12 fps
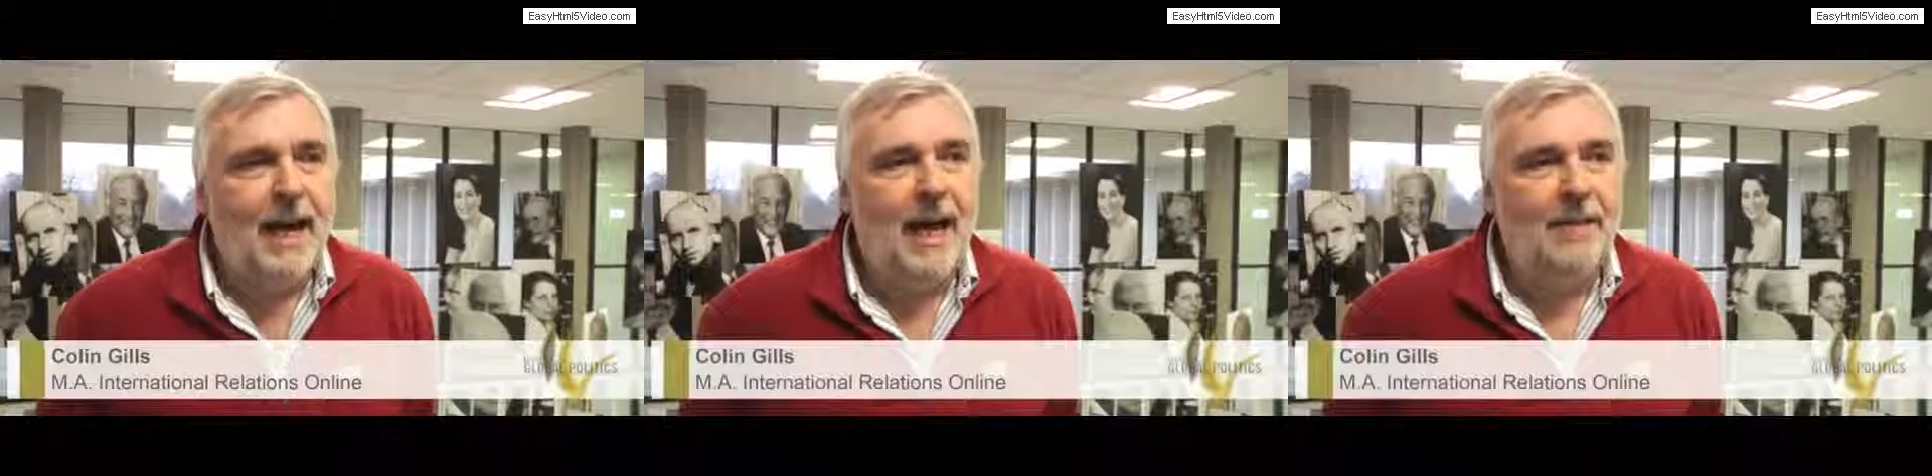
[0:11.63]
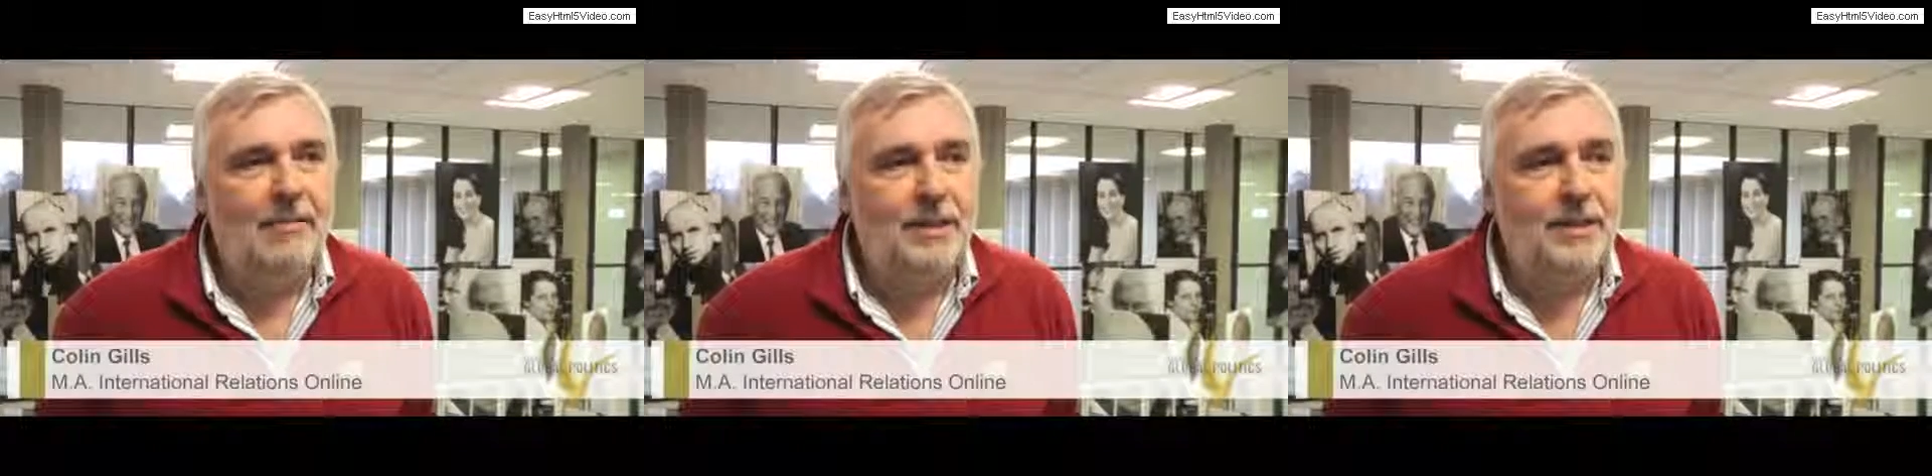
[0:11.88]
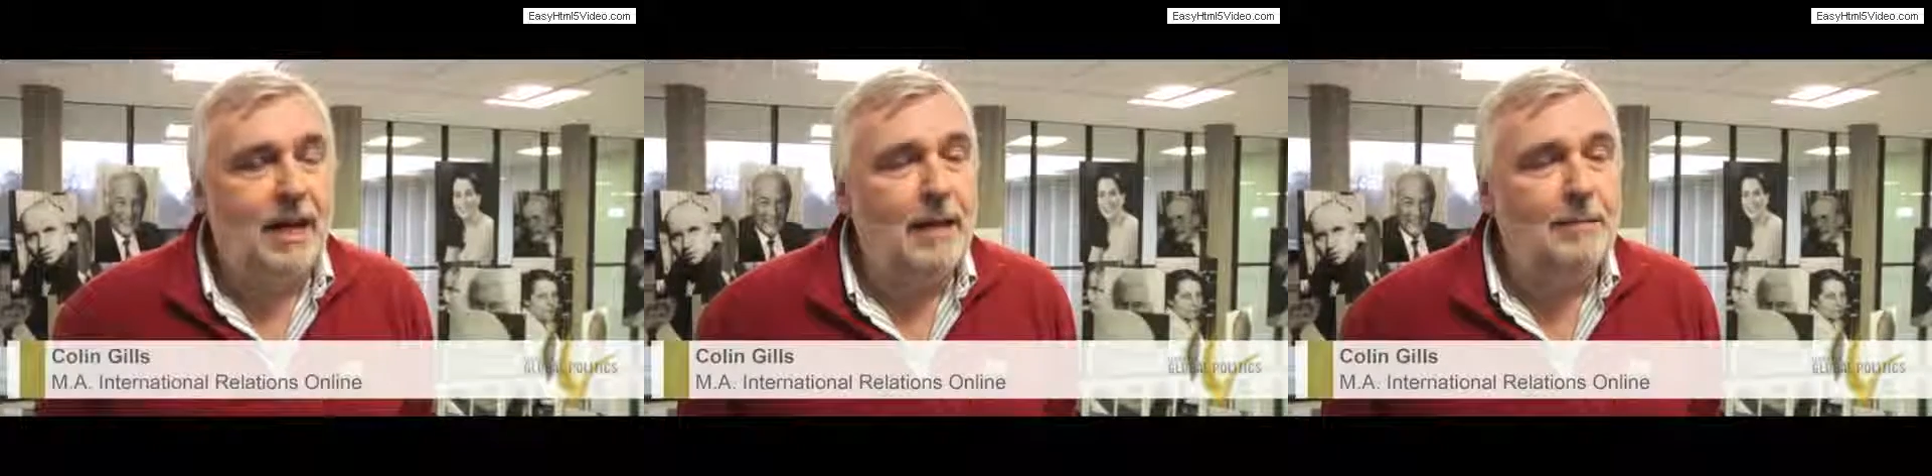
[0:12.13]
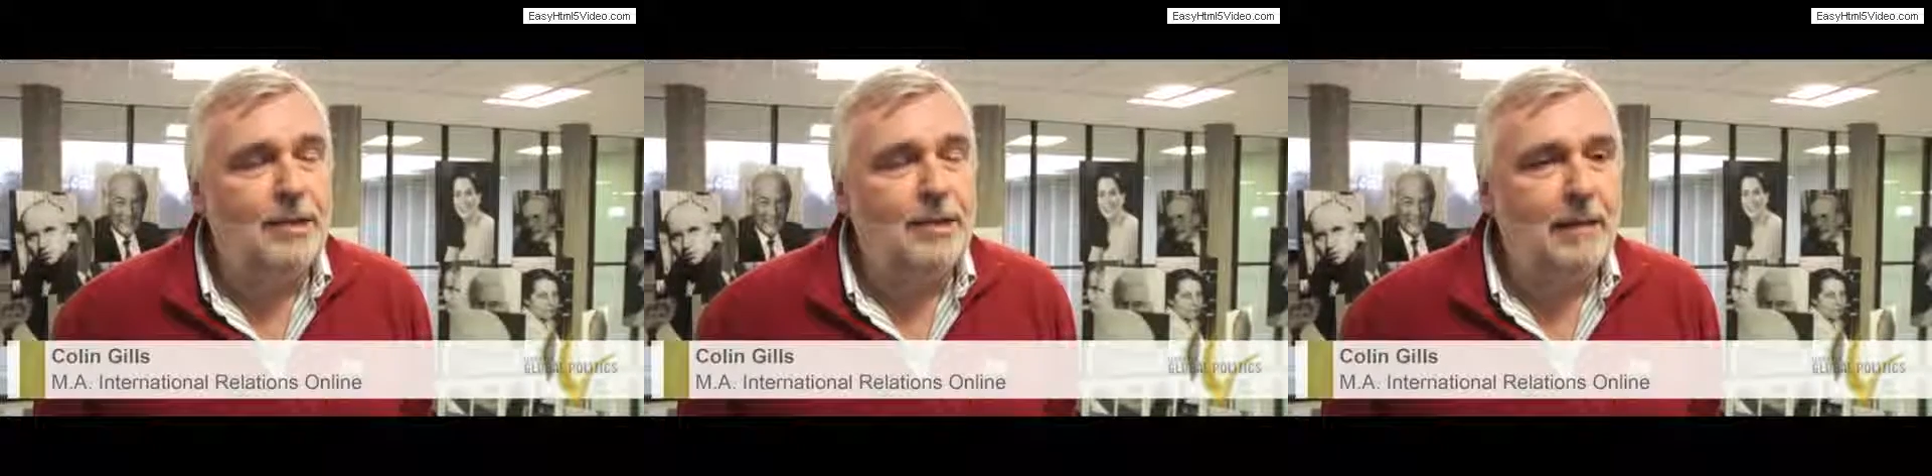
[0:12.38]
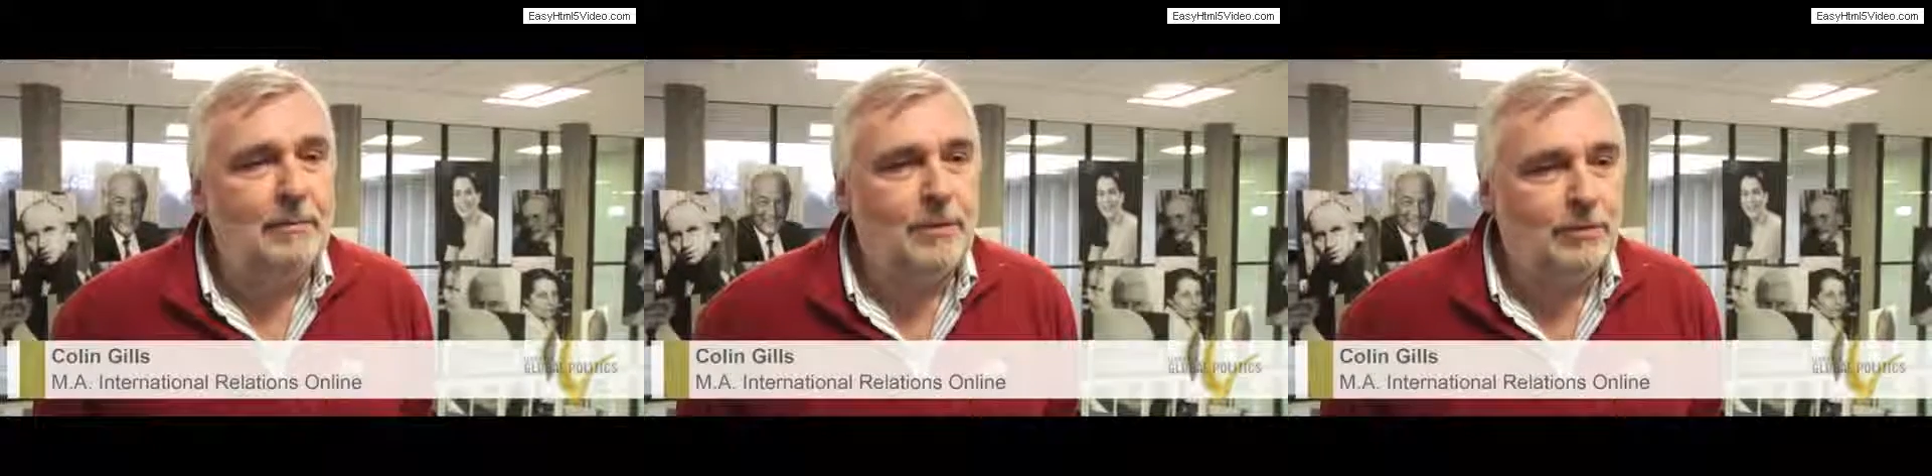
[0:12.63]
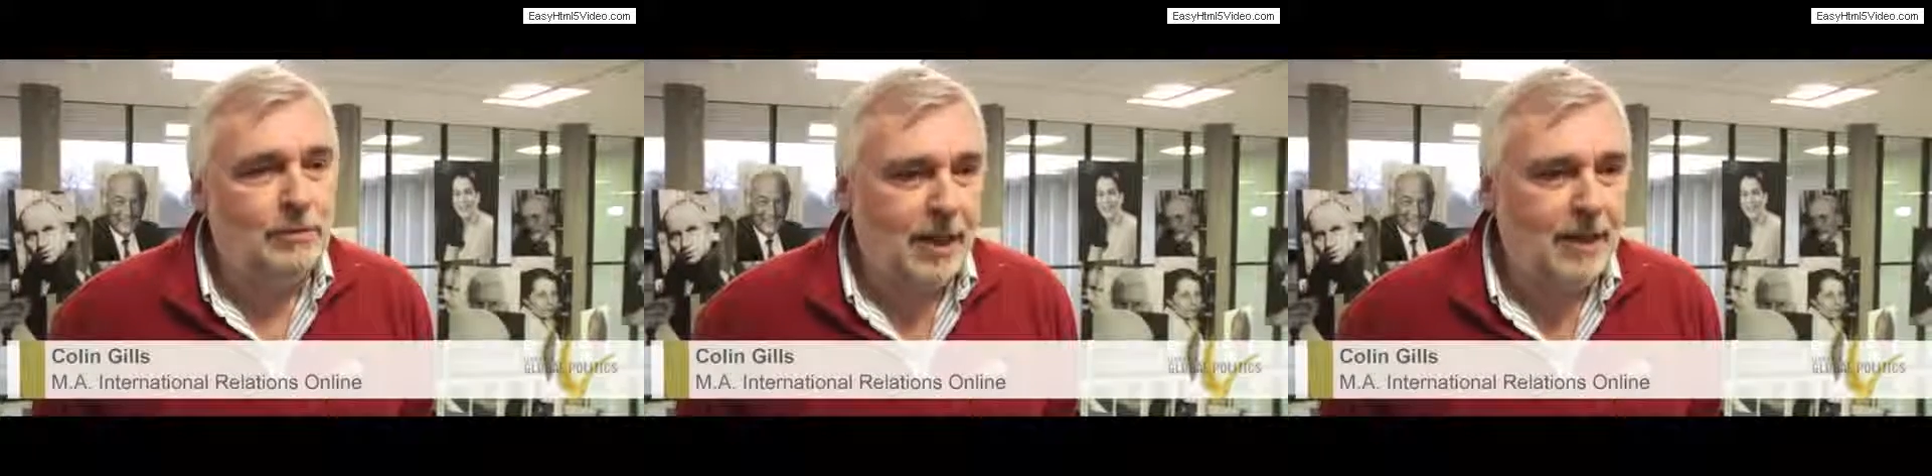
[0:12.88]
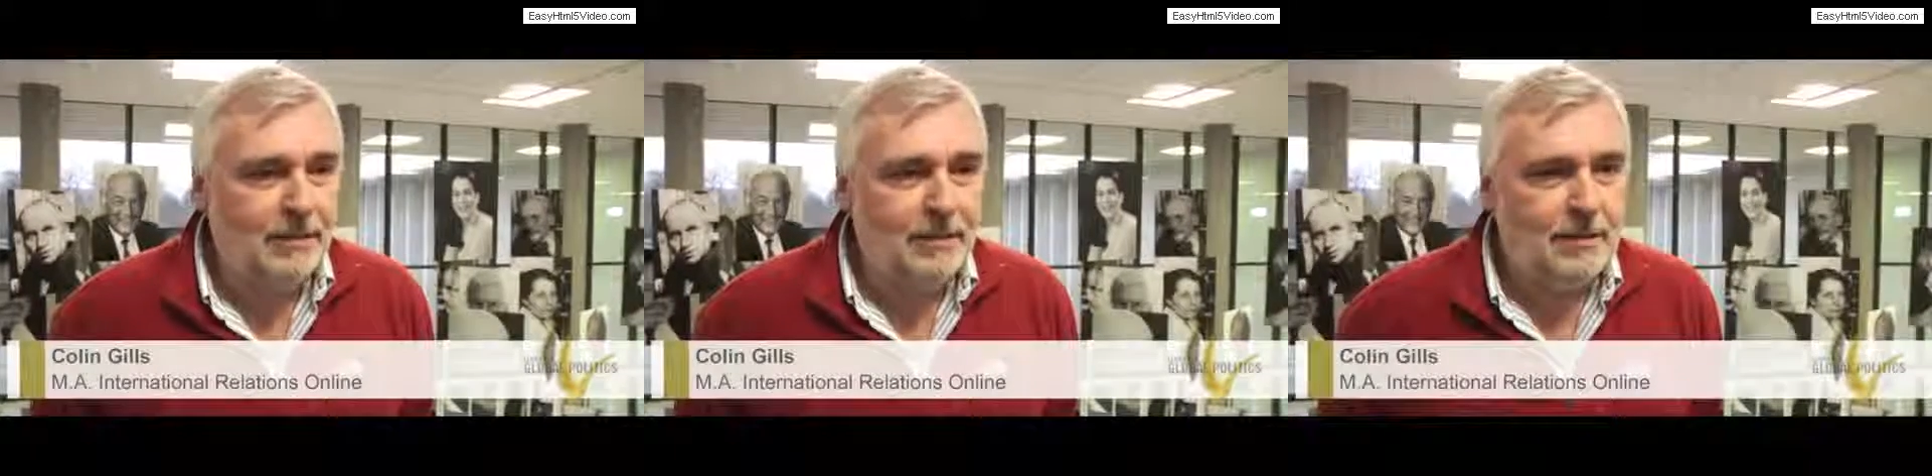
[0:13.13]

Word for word: and the time seemed right